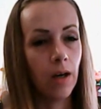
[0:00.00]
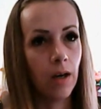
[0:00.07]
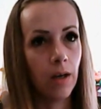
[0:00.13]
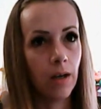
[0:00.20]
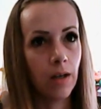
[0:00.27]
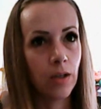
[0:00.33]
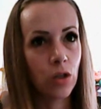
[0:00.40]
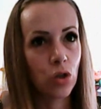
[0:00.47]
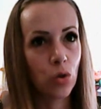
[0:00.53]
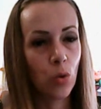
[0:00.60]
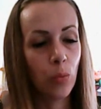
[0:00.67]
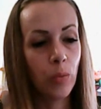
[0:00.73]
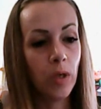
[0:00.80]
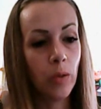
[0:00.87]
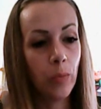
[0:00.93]
So
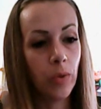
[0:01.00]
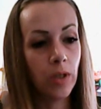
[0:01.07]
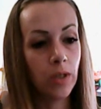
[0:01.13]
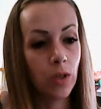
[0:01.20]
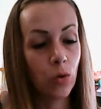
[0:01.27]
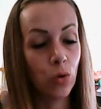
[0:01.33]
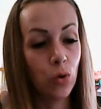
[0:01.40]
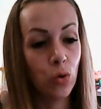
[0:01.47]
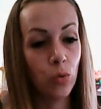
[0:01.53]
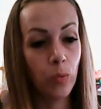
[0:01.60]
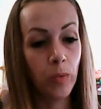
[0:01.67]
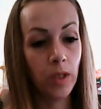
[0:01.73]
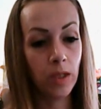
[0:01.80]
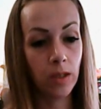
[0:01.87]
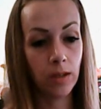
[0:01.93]
people who you
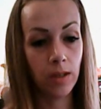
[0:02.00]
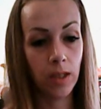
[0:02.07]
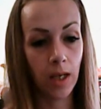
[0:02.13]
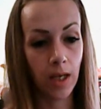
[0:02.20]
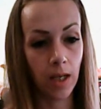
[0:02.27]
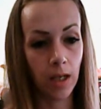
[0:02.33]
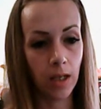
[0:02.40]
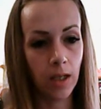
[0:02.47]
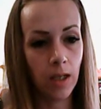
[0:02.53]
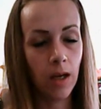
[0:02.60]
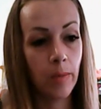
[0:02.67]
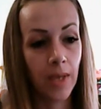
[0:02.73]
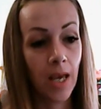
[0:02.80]
meet daily